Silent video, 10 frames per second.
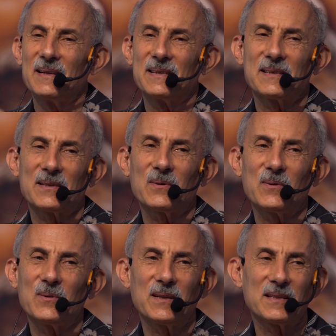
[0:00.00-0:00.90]

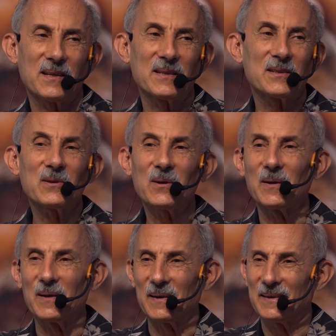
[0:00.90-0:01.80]
So it's
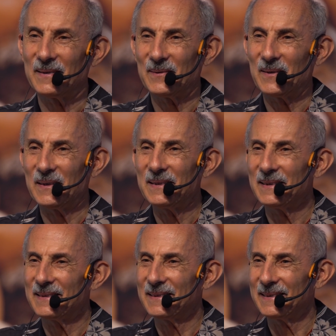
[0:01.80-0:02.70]
uncertain, right?
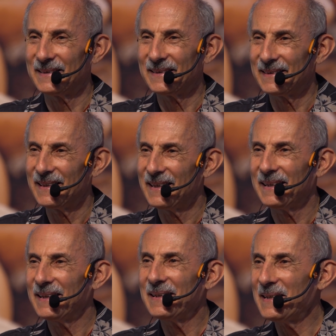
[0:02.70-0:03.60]

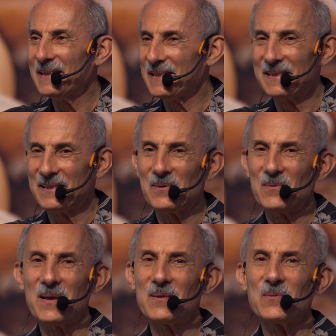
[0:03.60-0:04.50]
It is. It's the
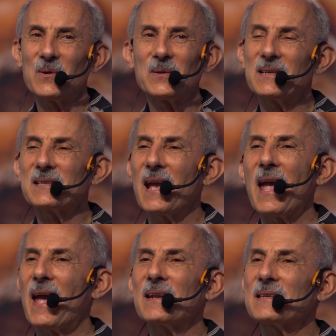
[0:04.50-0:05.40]
way the world is.
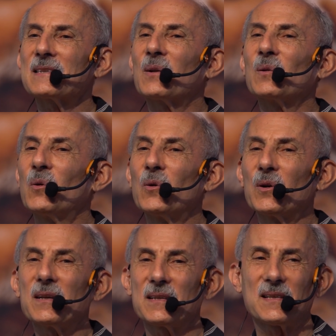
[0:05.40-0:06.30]
And it's
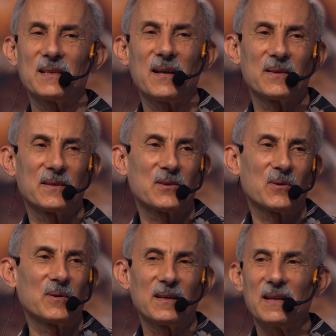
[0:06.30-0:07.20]
gloriously
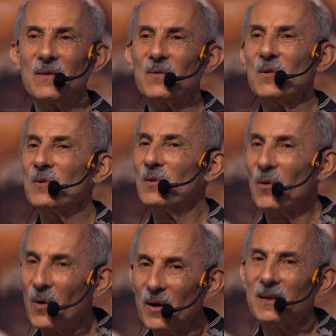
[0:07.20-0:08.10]
uncertain. If you
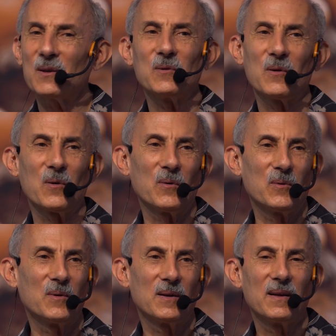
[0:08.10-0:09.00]
thought you
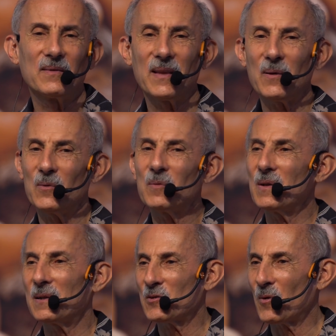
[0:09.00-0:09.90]
knew, that would
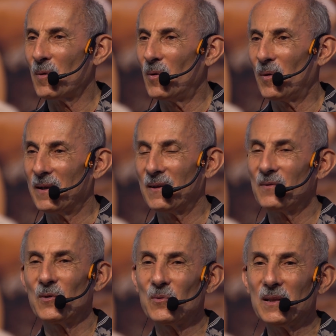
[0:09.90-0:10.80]
be a trouble. And if
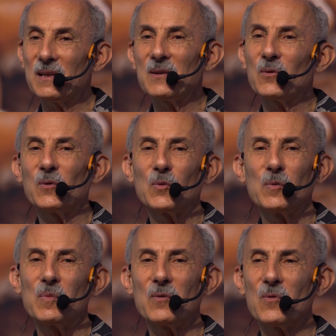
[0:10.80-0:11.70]
you really knew, it
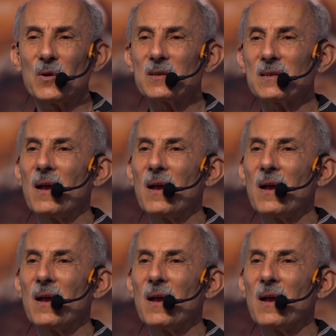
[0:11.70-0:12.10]
would be worse.